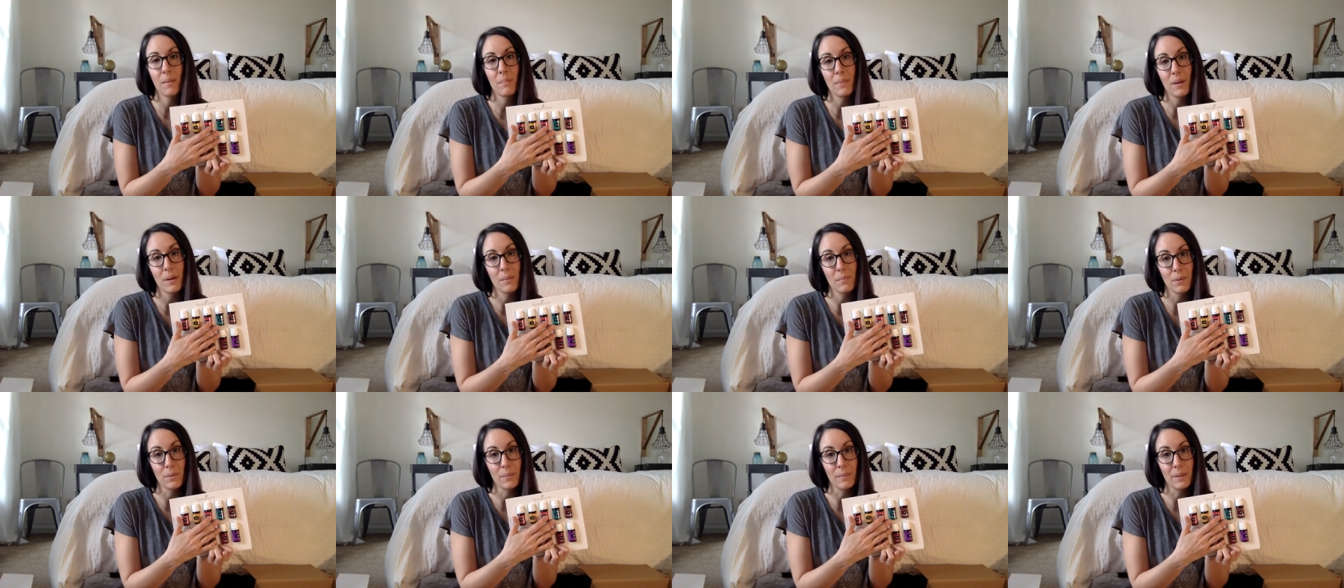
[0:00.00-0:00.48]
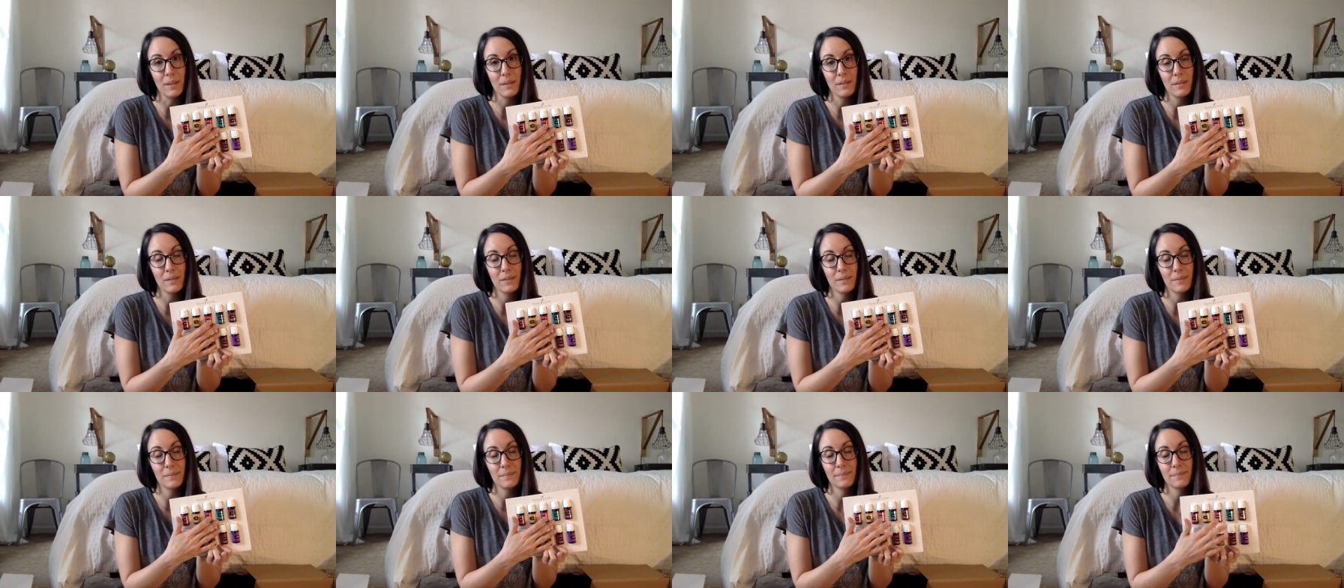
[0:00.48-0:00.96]

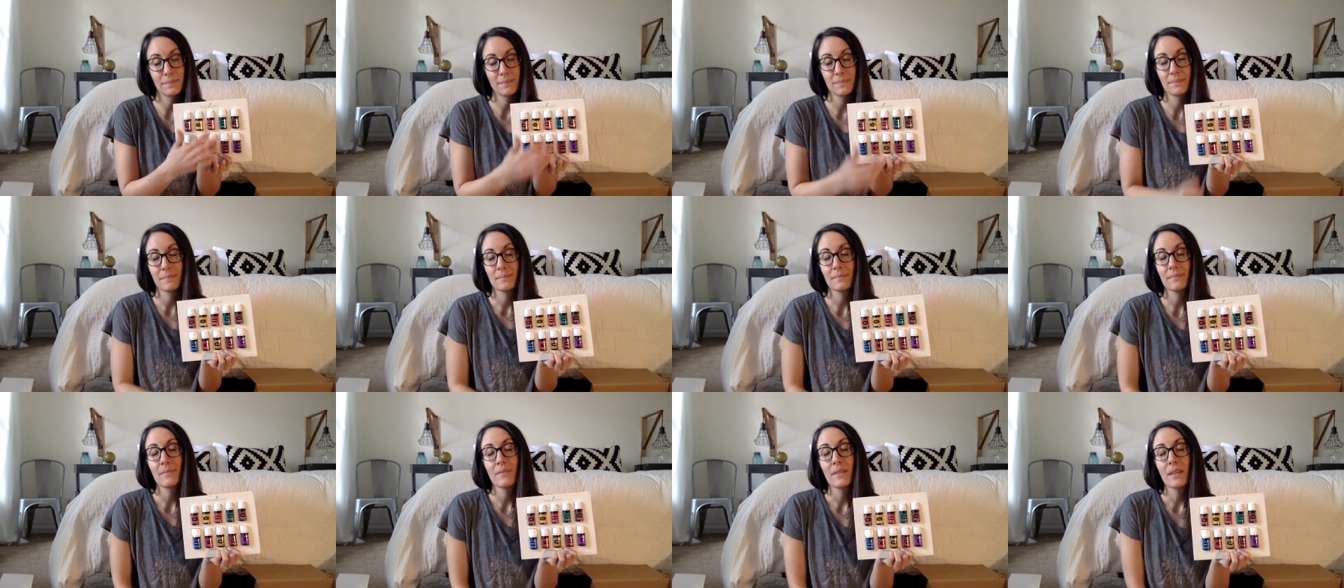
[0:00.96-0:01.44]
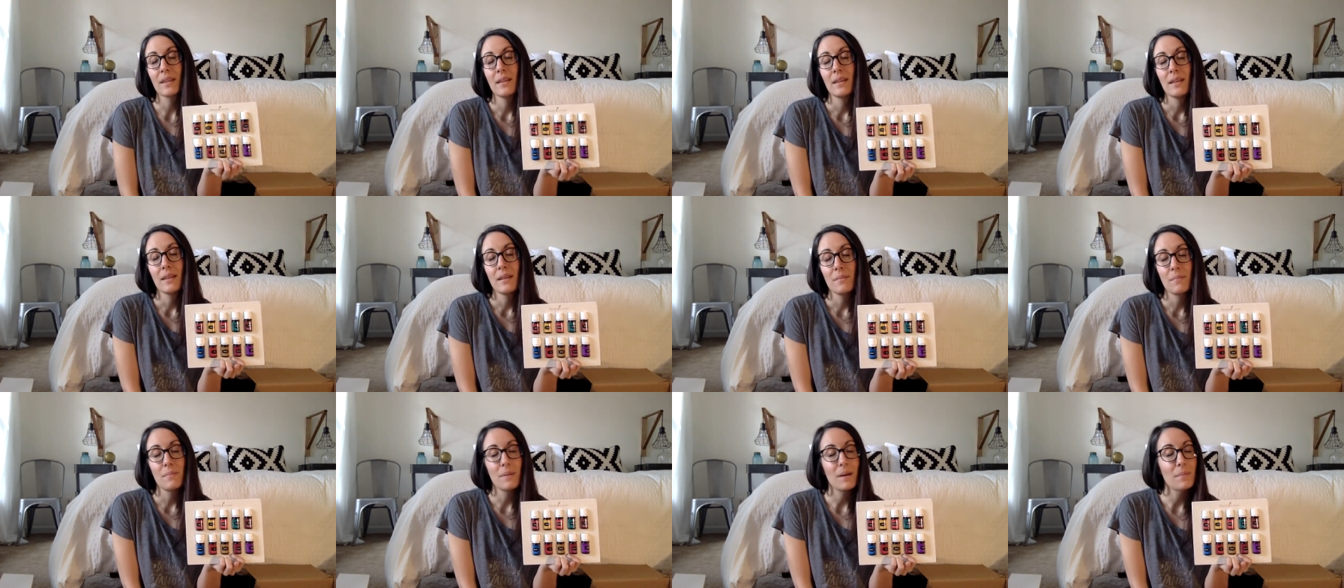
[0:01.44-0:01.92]
peppermint.
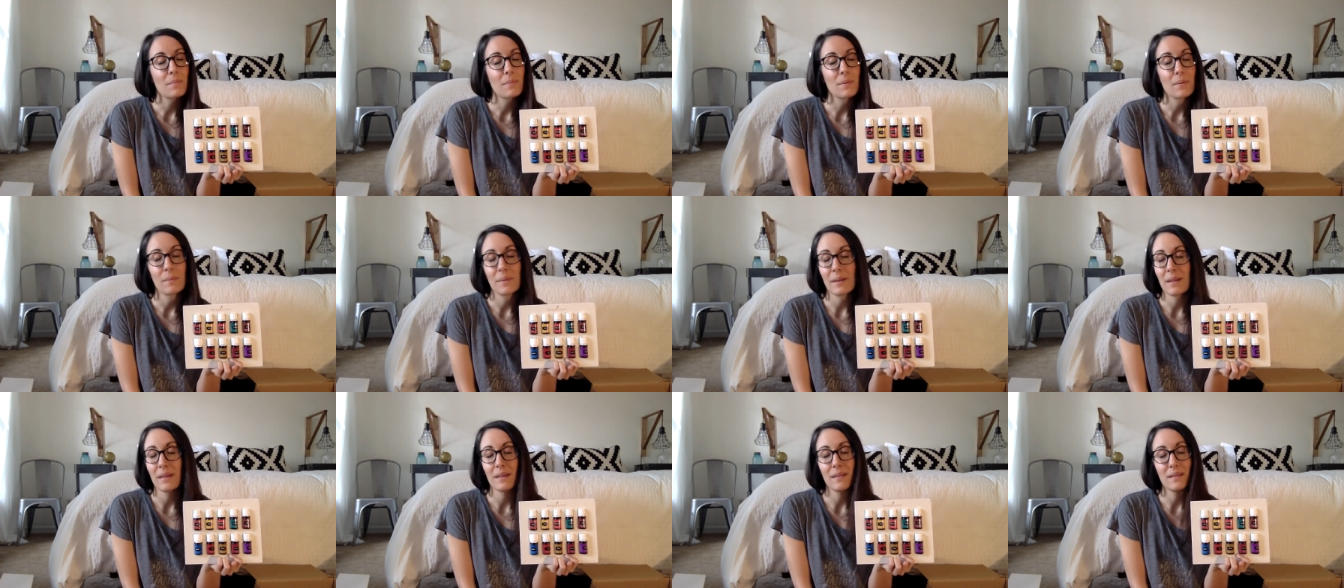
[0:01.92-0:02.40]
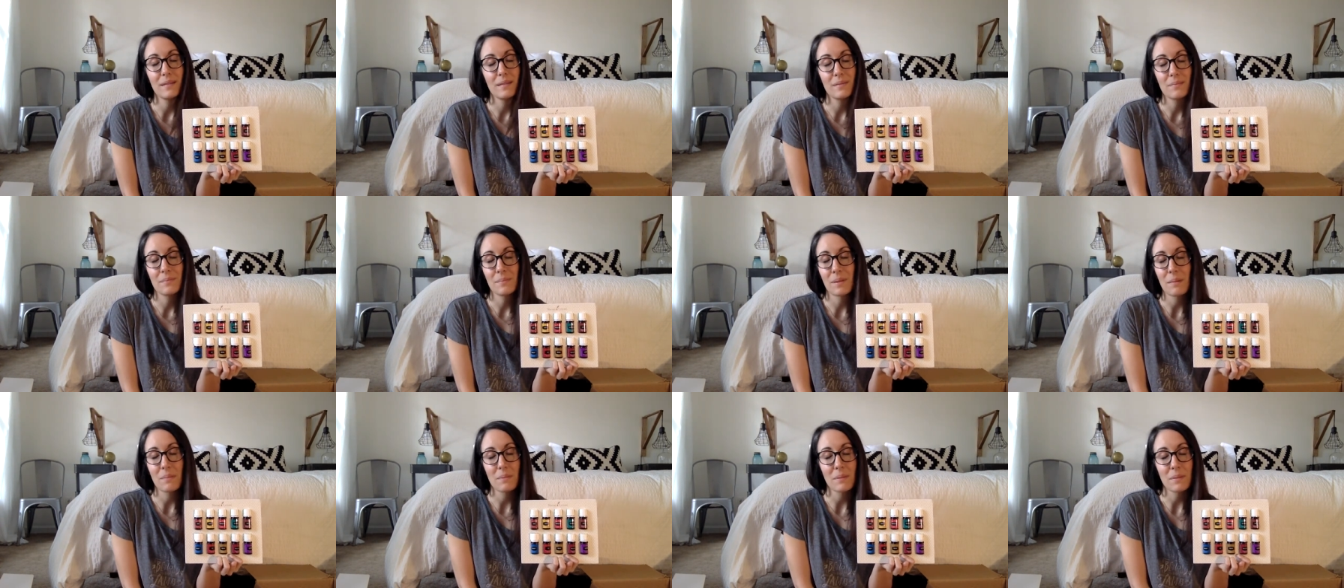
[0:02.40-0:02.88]
Peppermint,
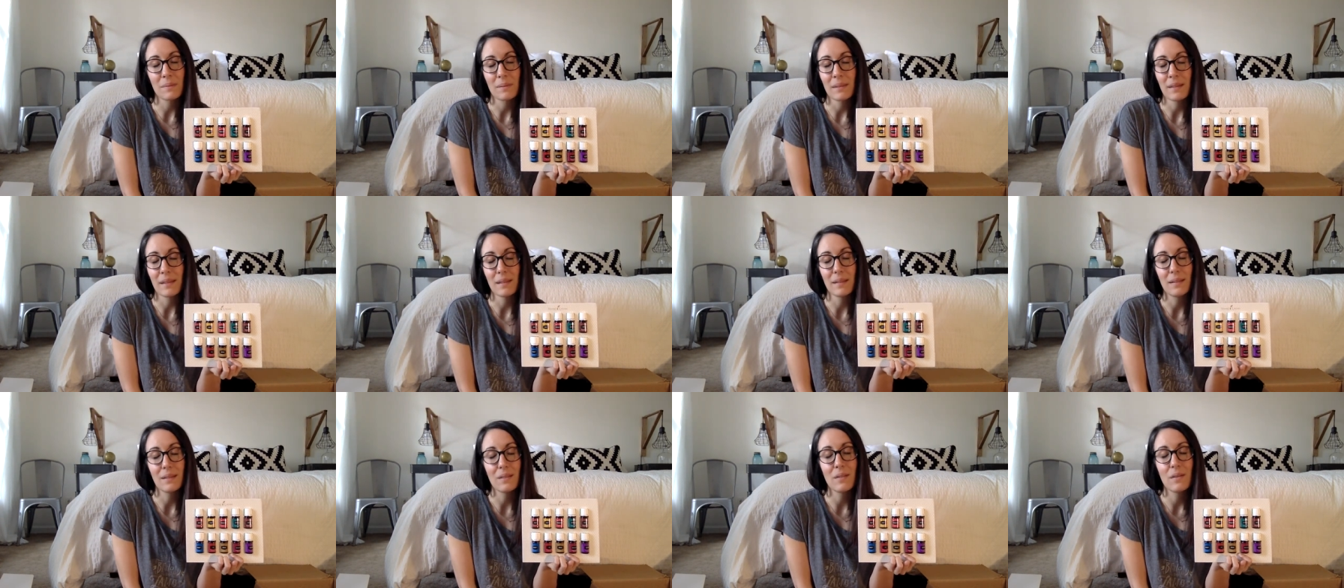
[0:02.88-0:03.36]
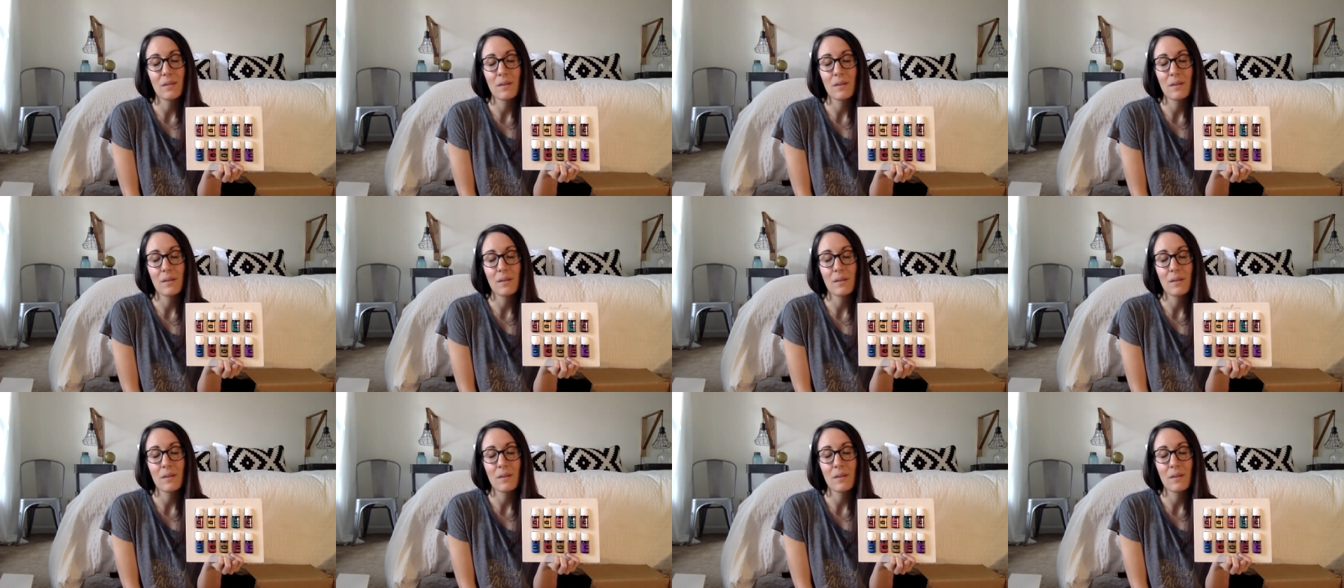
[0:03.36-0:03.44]
peppermint.